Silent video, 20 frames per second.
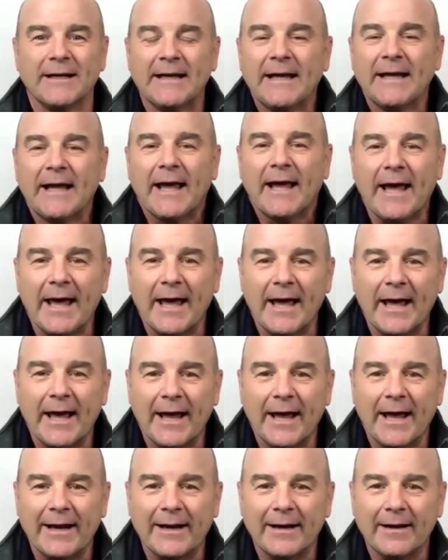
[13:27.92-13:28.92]

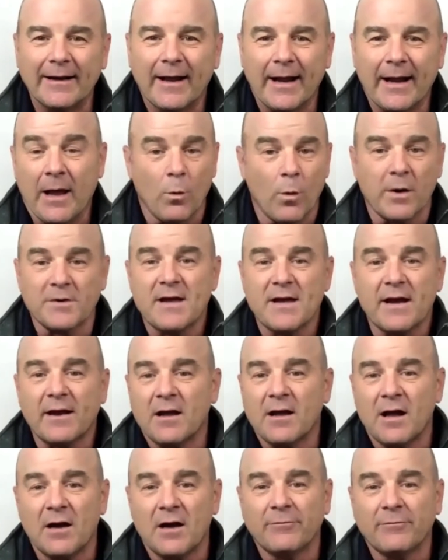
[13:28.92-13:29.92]
And again, where does that
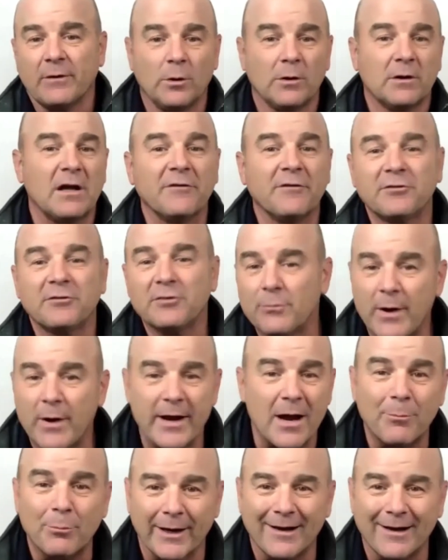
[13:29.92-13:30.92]
come from? Well, it comes from my
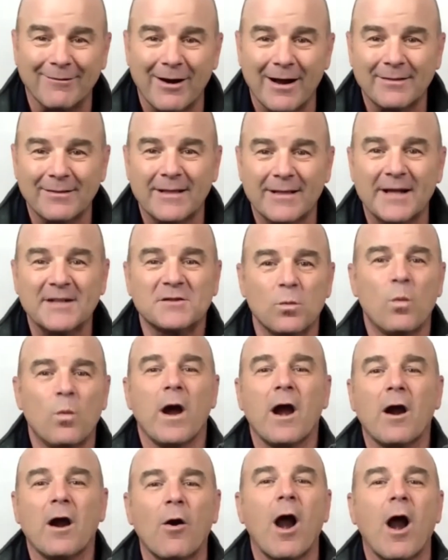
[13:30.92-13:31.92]
upbringing, right? That's
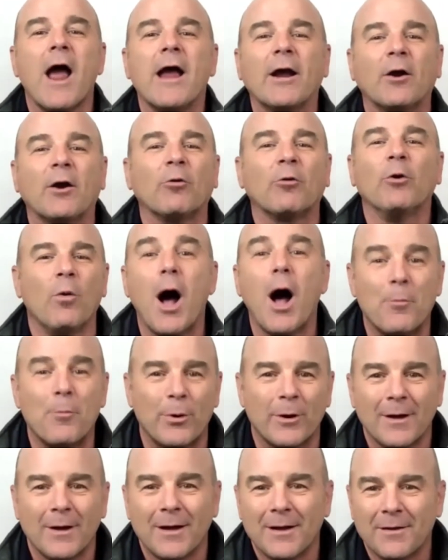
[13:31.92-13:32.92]
where I grew up.
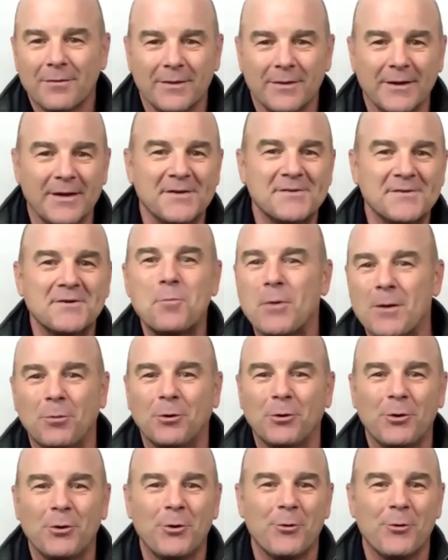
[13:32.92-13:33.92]
These are the people
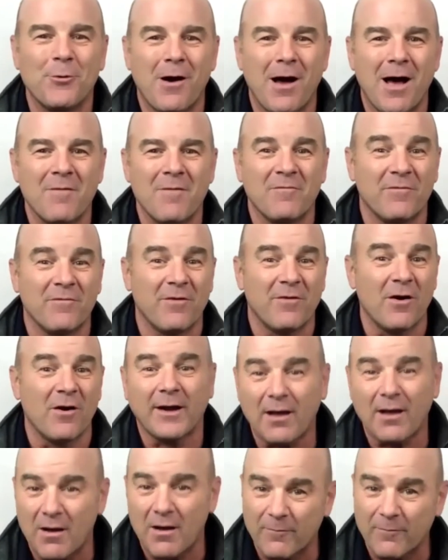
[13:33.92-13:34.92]
who I'm very
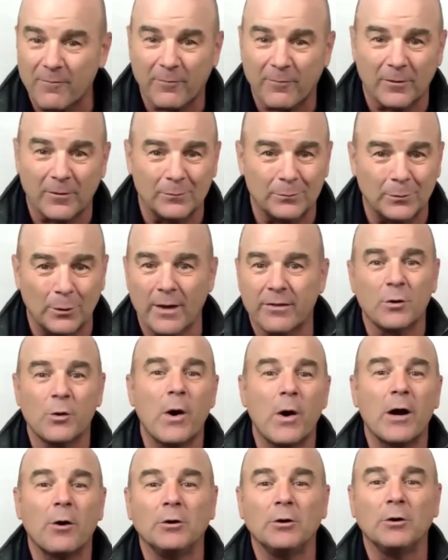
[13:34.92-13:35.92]
comfortable with and who
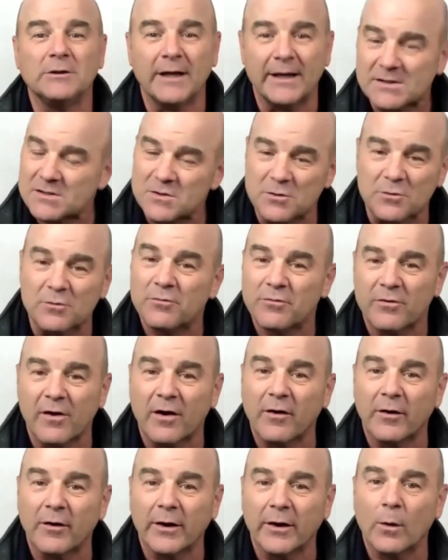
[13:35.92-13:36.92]
I relate to
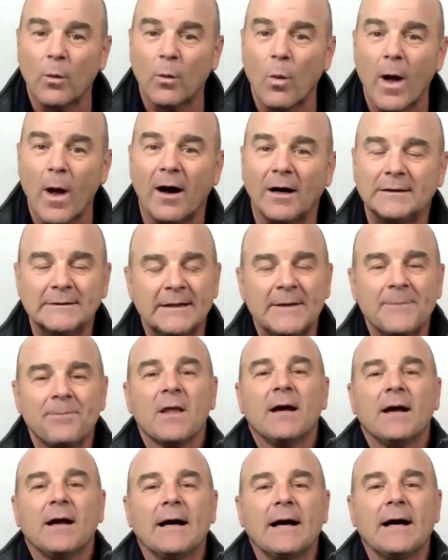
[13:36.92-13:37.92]
very
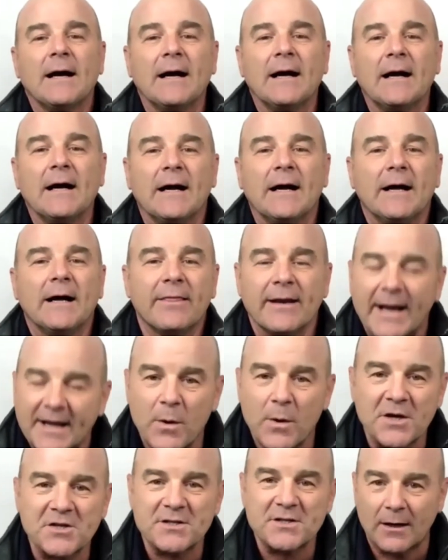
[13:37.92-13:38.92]
well. The next
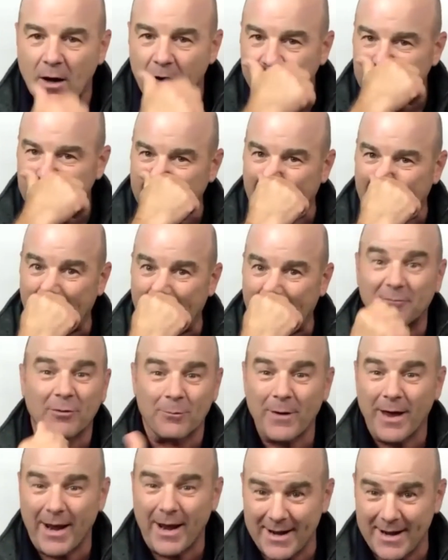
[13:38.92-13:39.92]
question I'll often get from
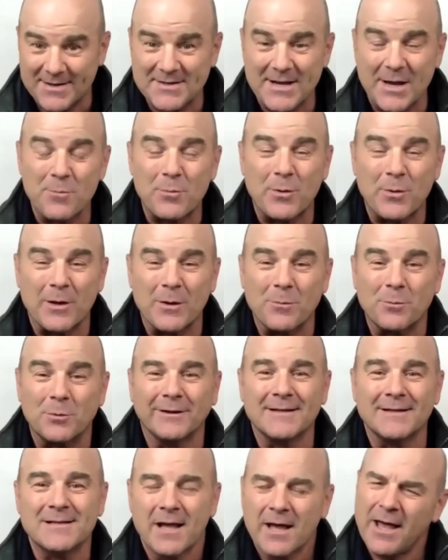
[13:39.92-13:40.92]
NSA people
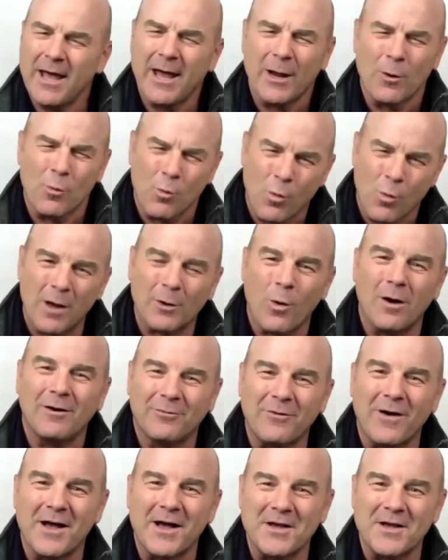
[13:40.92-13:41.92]
is, and what
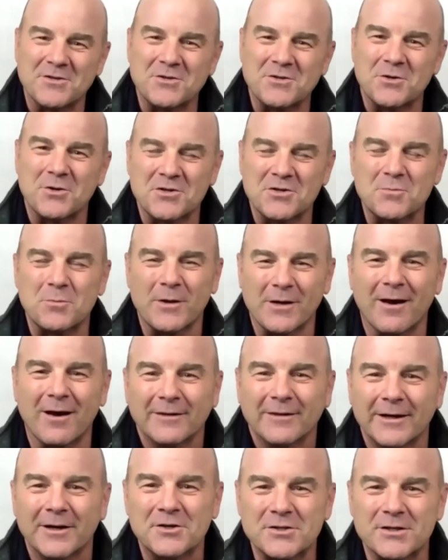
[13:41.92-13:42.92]
qualifies you to speak on
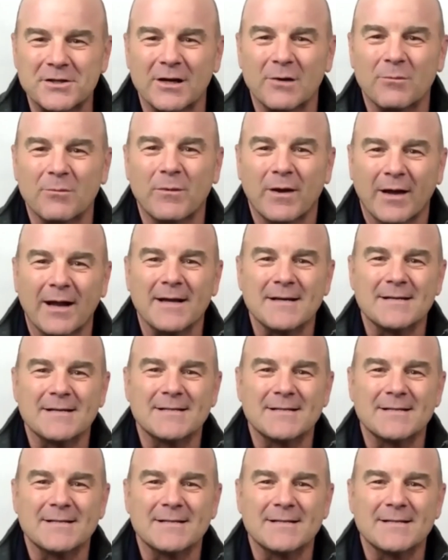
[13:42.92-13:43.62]
leadership? And I say,